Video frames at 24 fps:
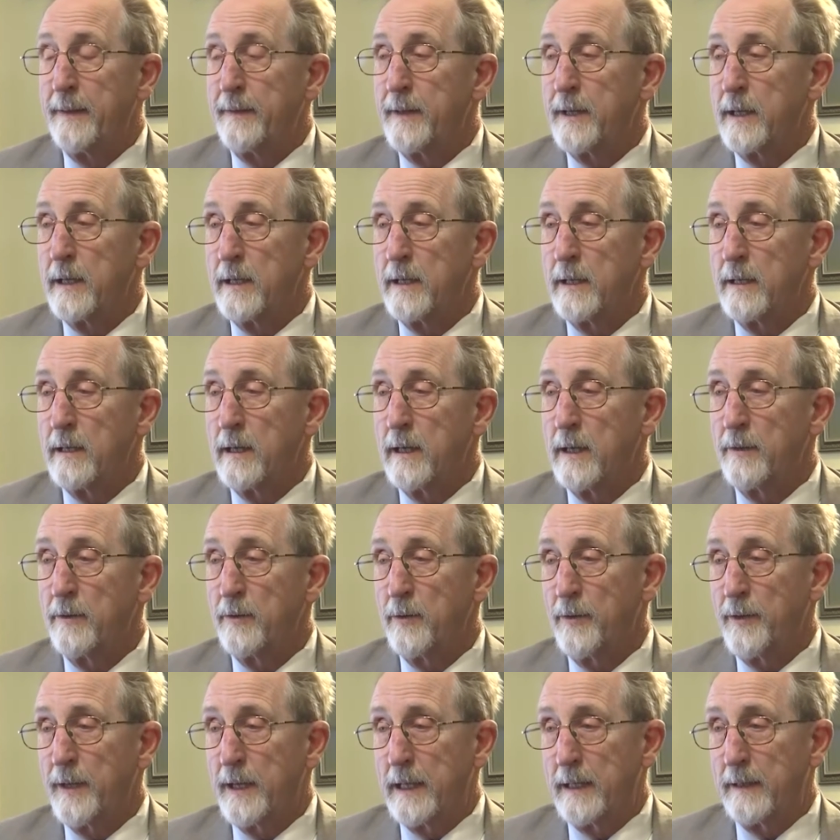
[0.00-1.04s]
The
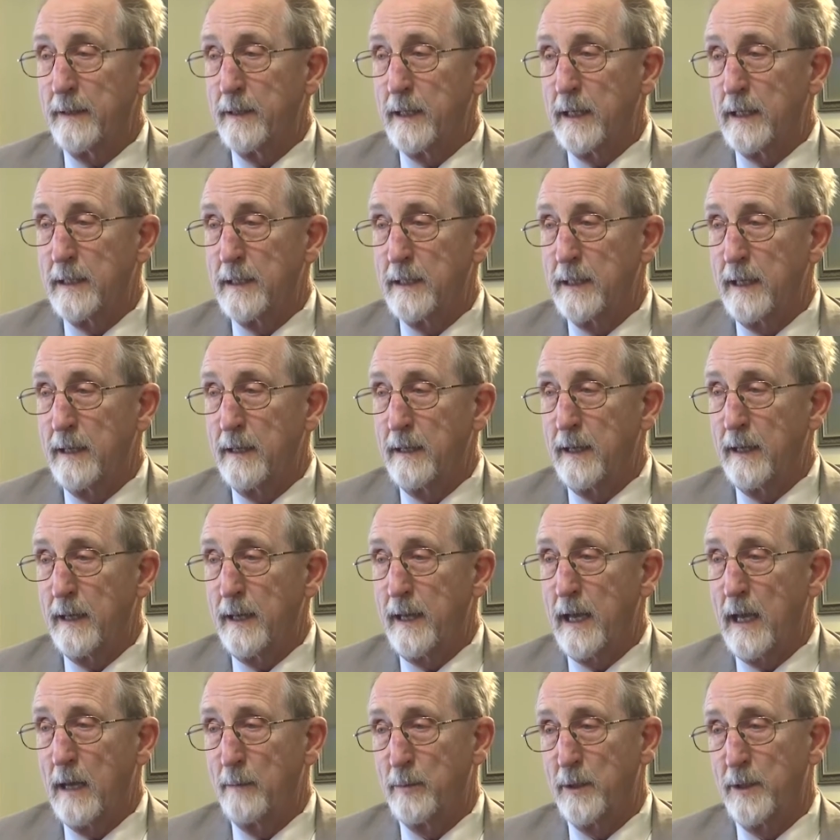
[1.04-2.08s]
other thing that
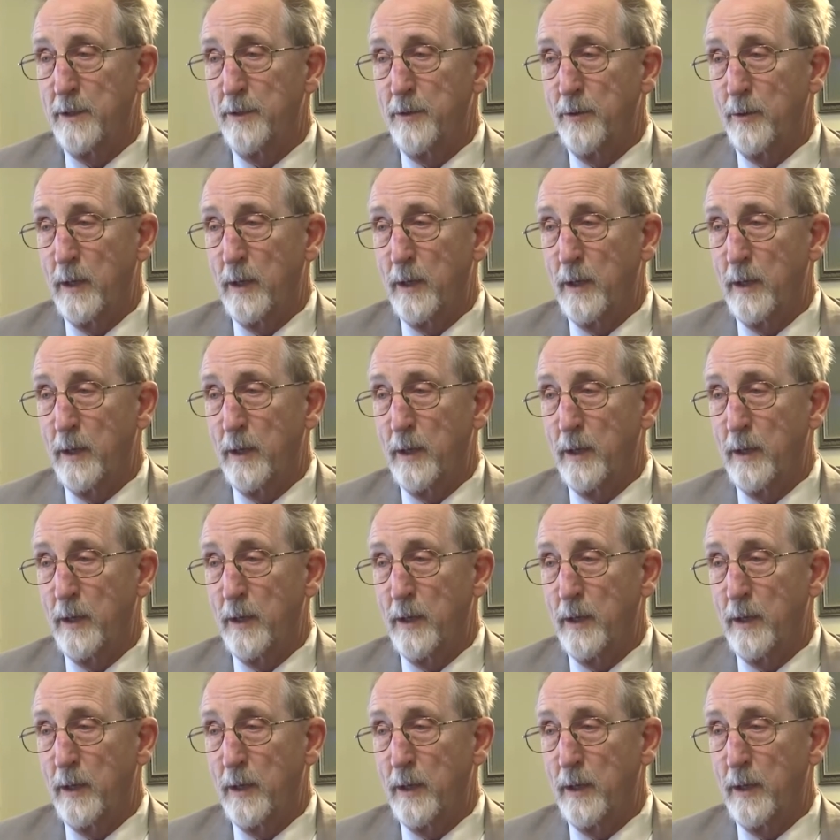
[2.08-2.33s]
happened